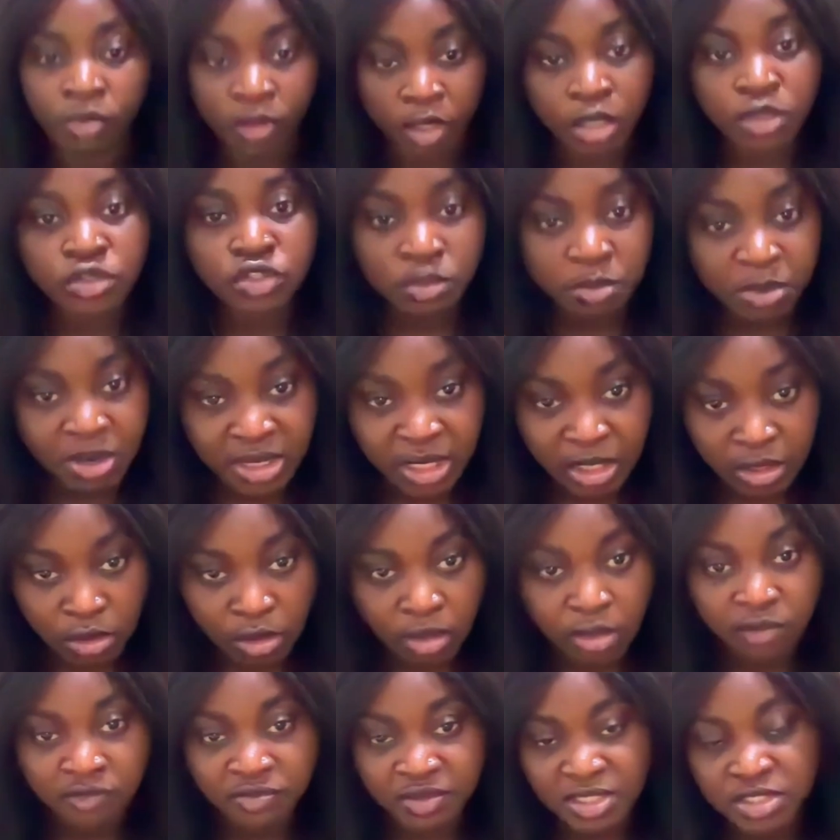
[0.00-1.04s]
Assuming that
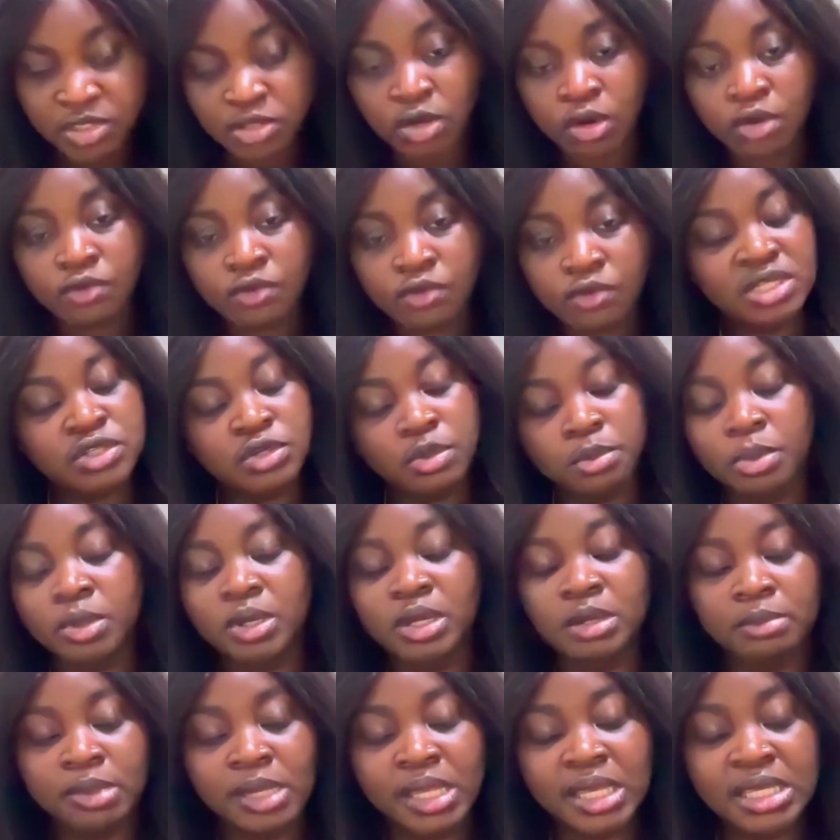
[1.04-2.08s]
all of these guardrails are put
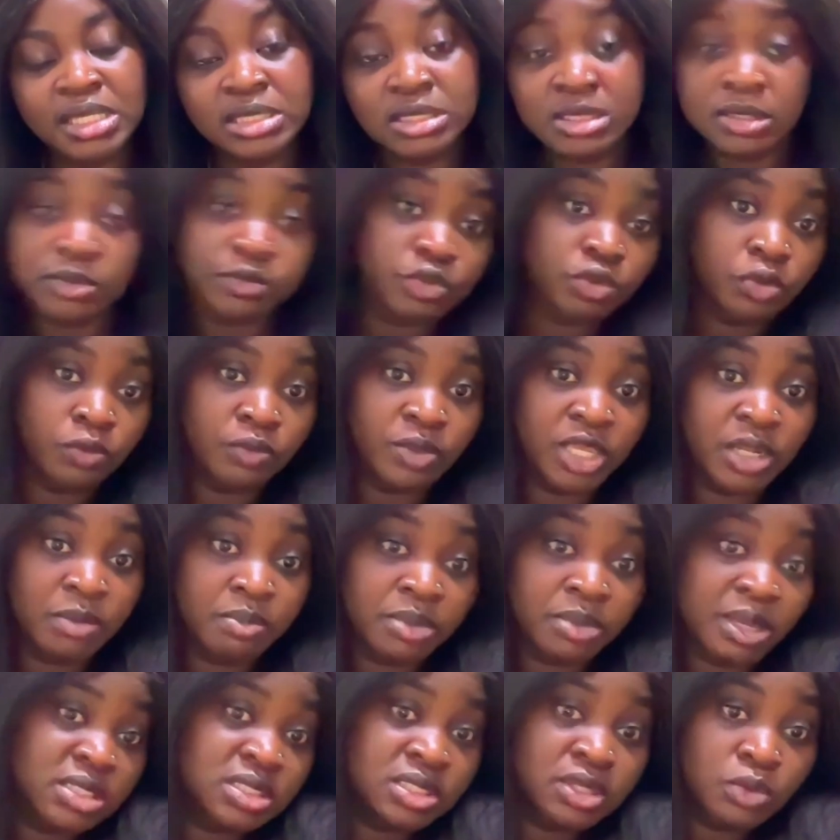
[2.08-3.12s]
in place, it
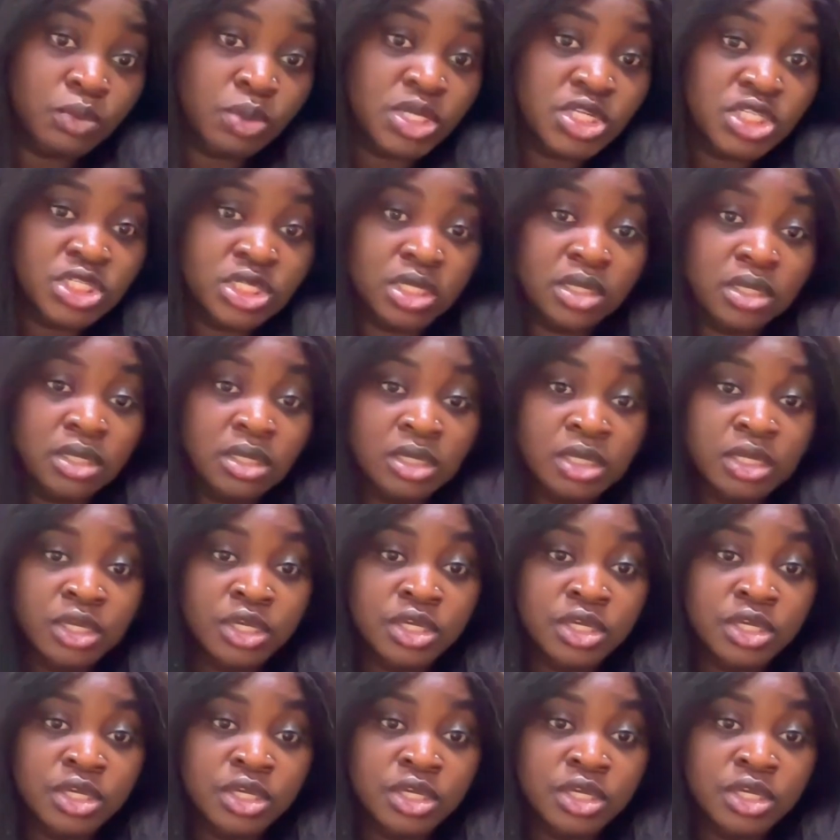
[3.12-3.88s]
begs the question,